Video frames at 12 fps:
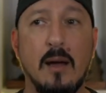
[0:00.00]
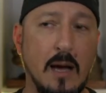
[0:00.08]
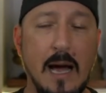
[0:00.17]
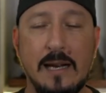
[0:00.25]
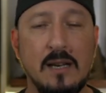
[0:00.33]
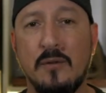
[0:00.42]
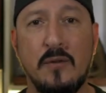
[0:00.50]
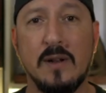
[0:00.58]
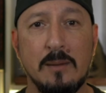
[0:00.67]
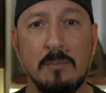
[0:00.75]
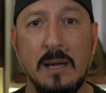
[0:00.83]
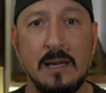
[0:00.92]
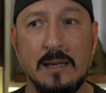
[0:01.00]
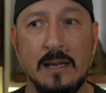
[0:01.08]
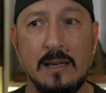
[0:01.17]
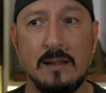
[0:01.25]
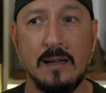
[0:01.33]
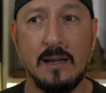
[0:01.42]
I didn't feel making
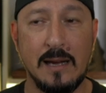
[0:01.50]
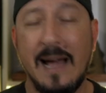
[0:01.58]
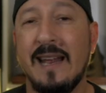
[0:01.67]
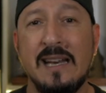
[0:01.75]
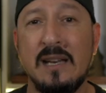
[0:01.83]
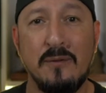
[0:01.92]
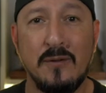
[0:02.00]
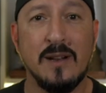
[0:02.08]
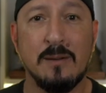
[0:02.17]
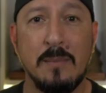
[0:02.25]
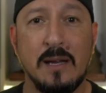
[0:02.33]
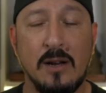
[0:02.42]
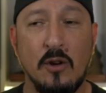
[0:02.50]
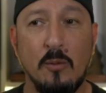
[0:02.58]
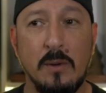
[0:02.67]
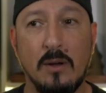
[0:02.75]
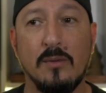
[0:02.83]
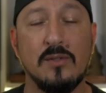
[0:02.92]
anything. I didn't even feel like making oatmeal.